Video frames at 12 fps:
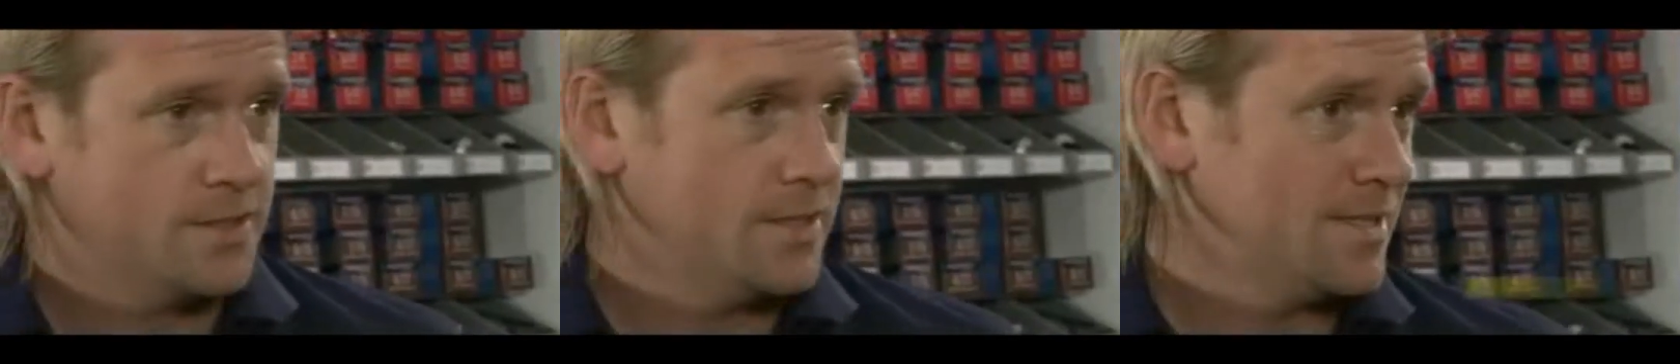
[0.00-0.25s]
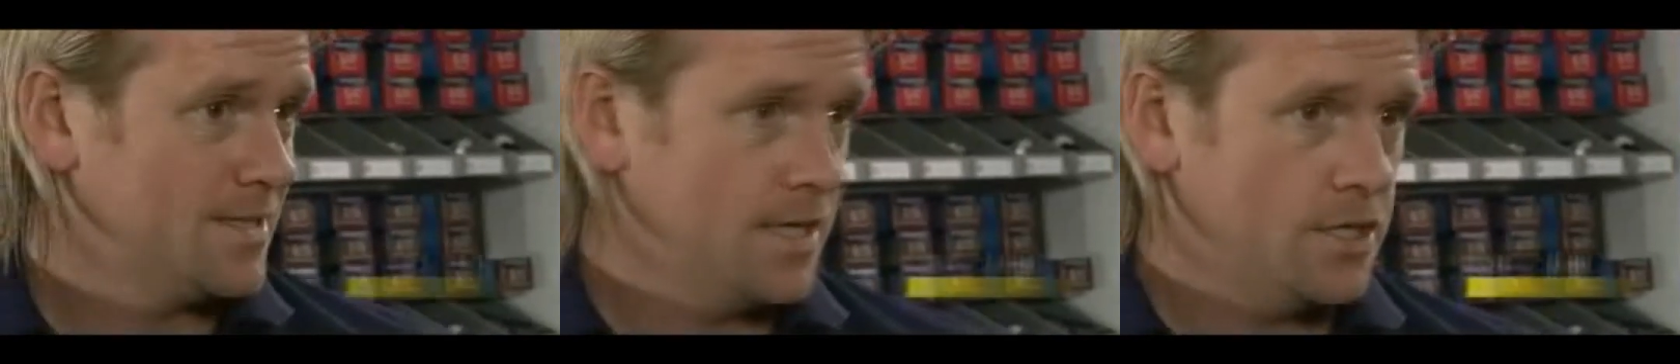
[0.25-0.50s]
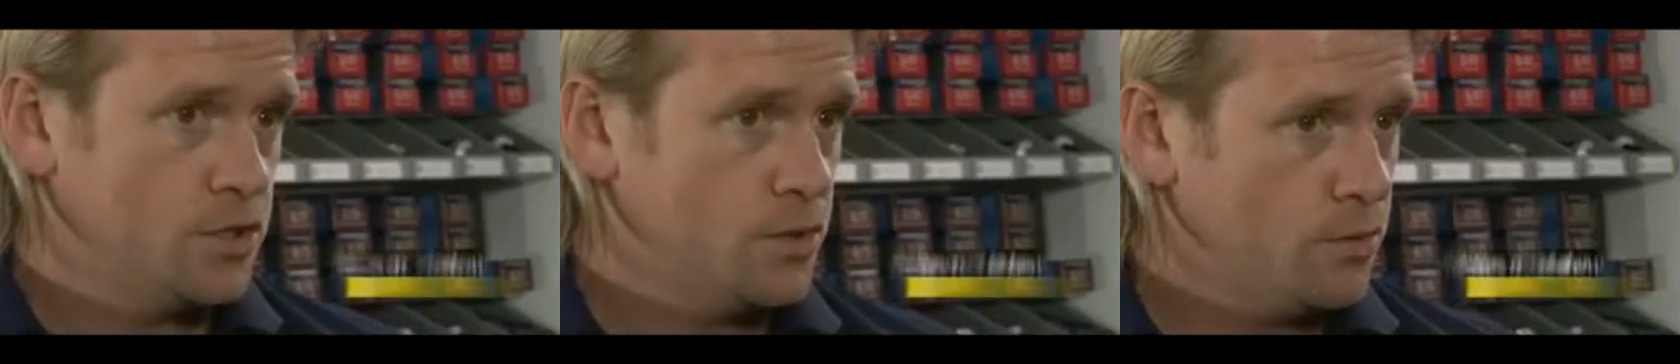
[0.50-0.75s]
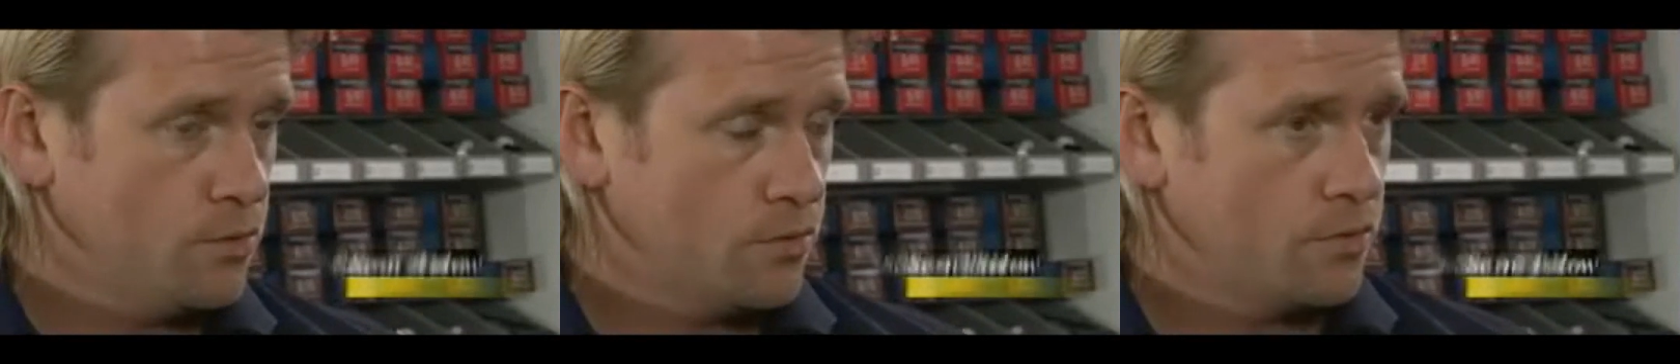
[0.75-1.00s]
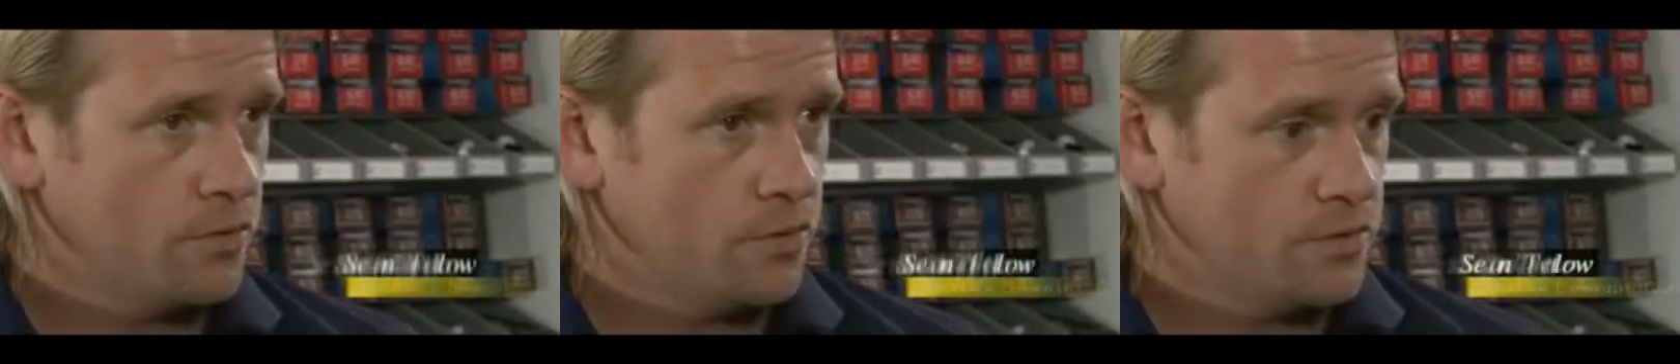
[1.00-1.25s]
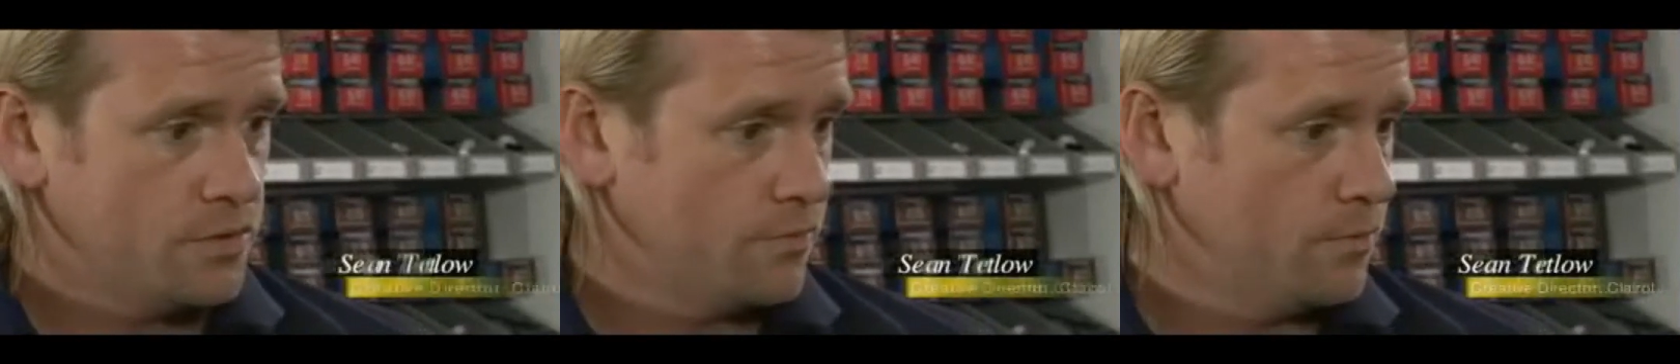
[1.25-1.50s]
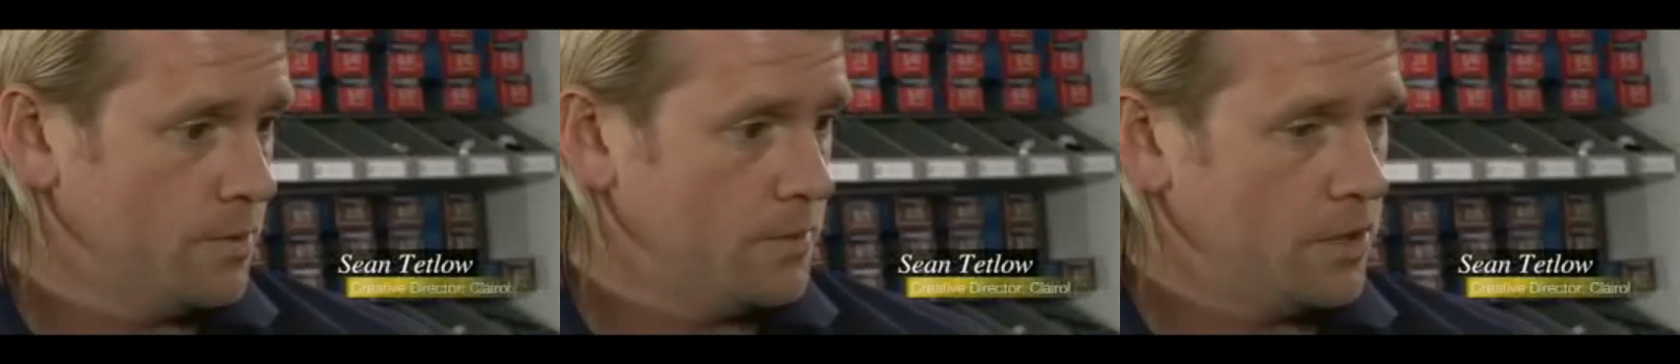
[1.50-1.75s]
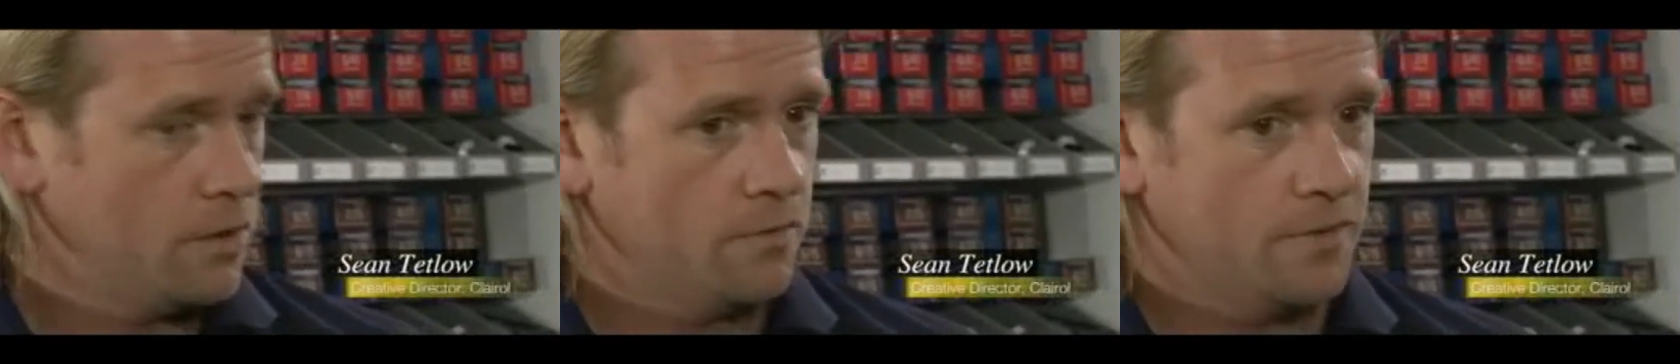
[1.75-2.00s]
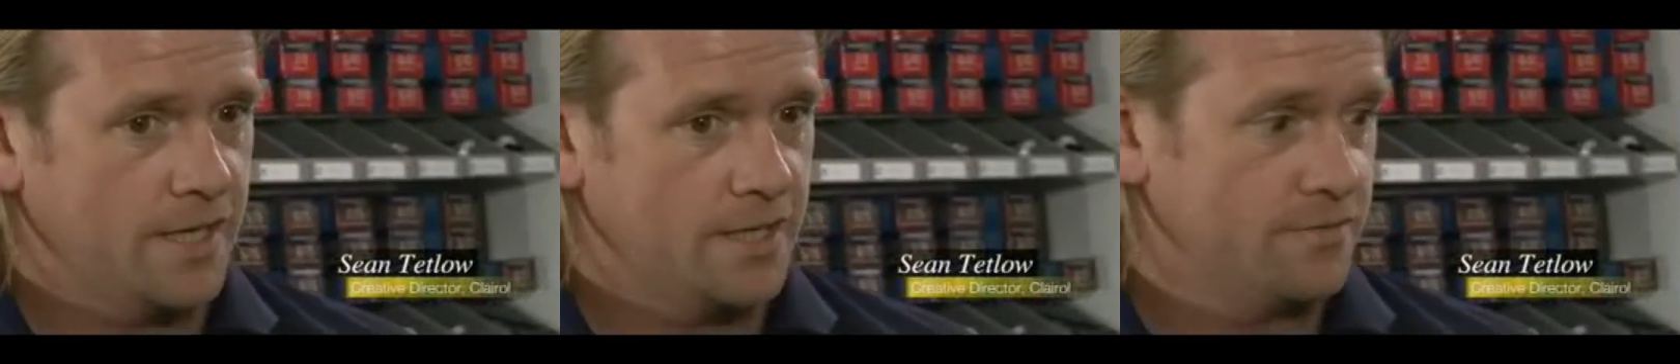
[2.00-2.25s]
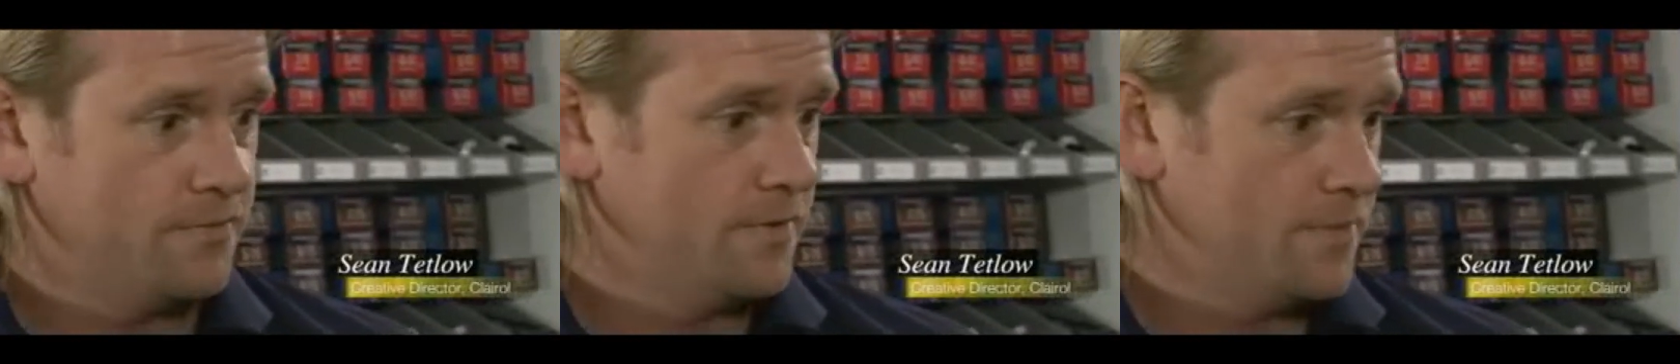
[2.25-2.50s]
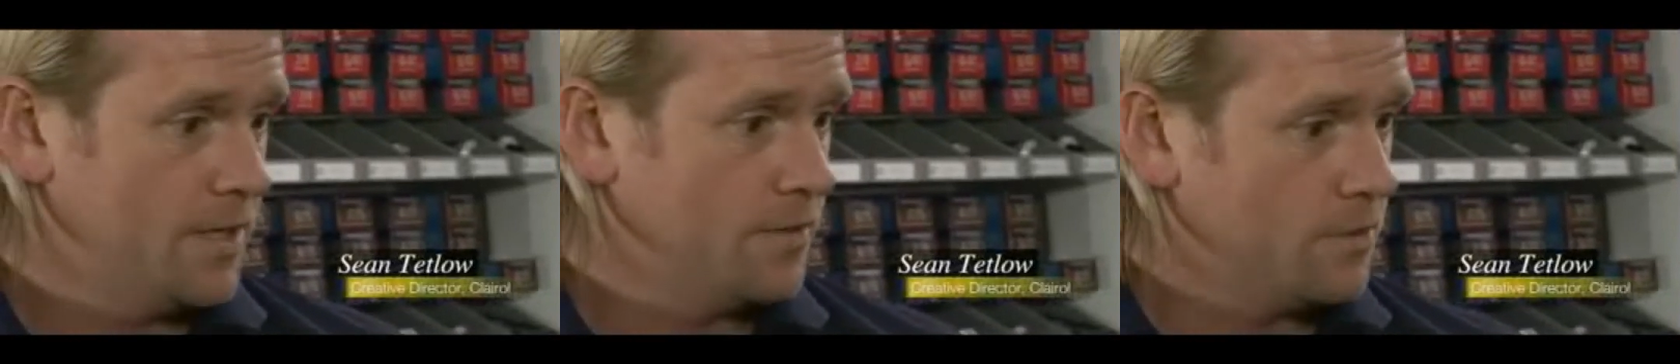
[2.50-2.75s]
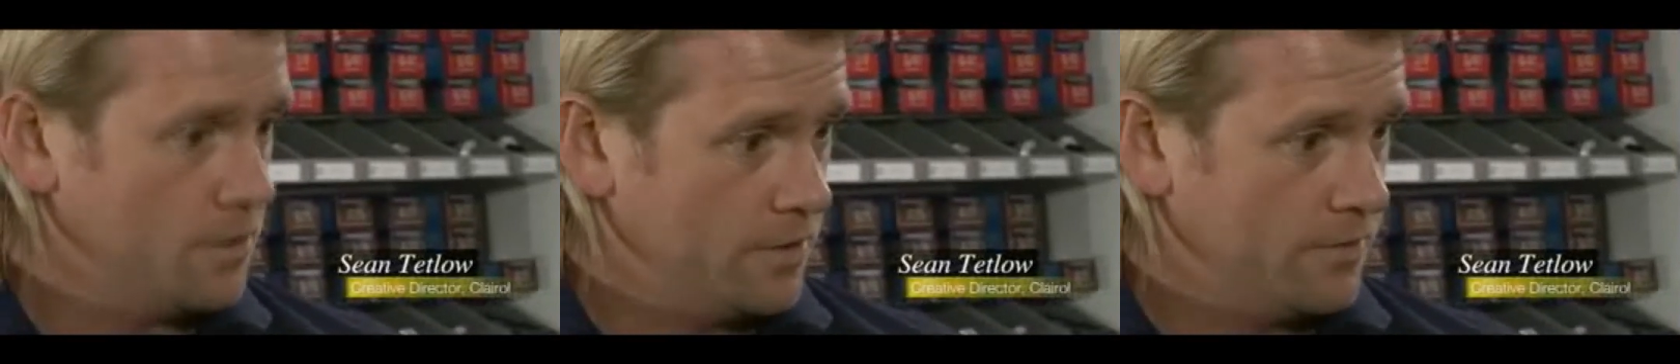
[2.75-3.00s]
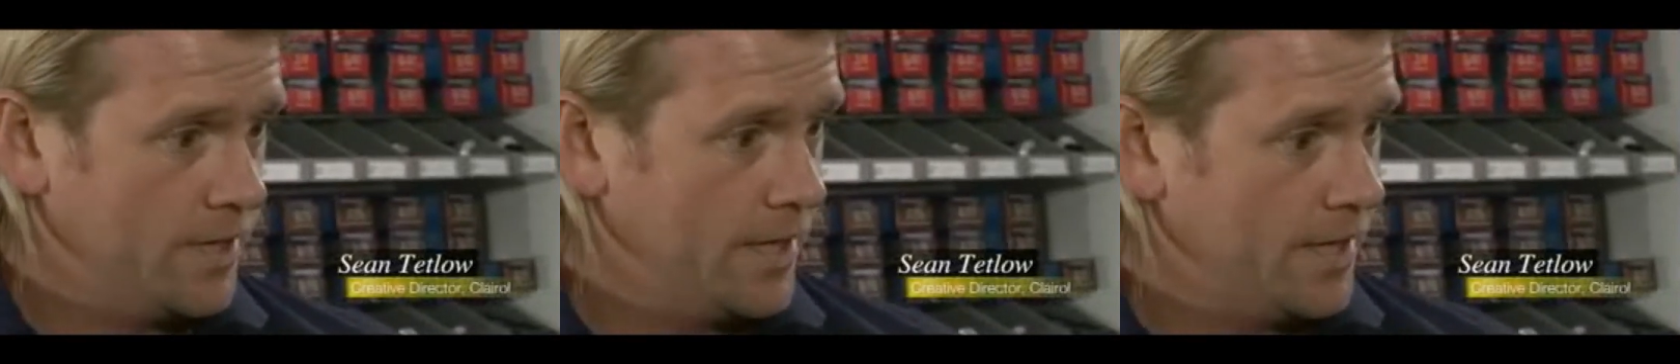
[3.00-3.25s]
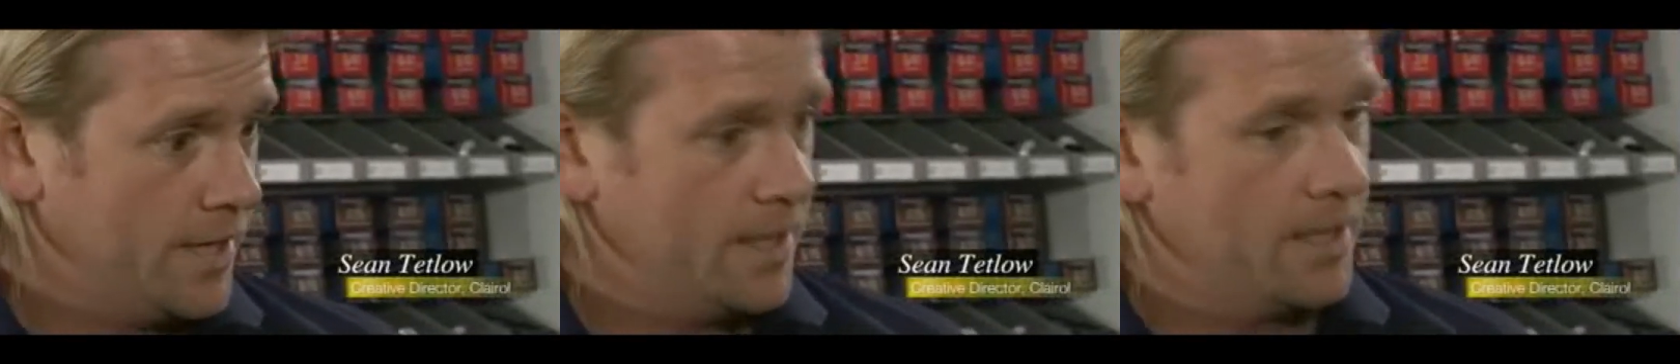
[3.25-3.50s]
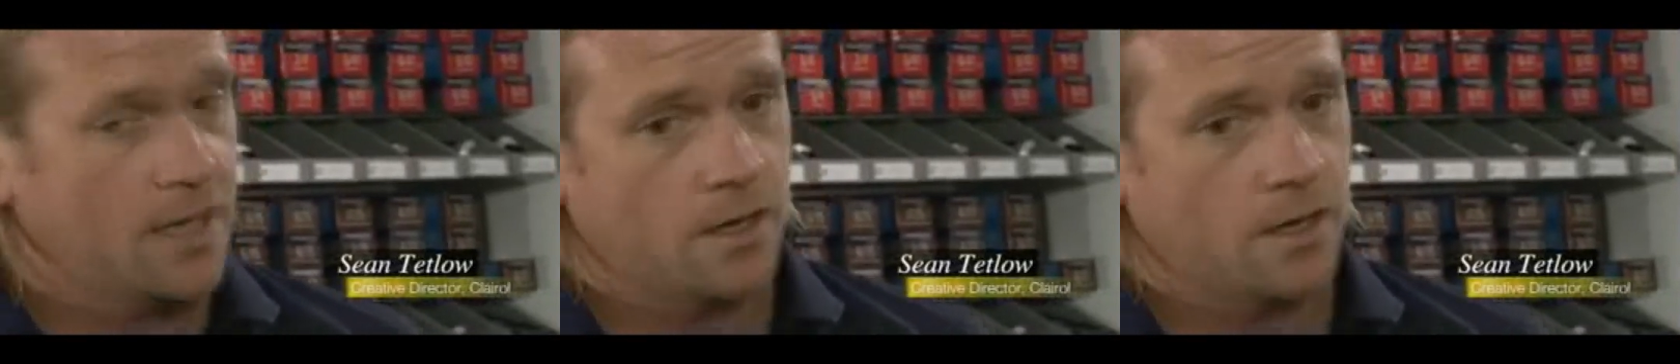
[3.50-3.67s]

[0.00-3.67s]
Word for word: It's saying 2/3 of women over the age of 15 are colouring their hair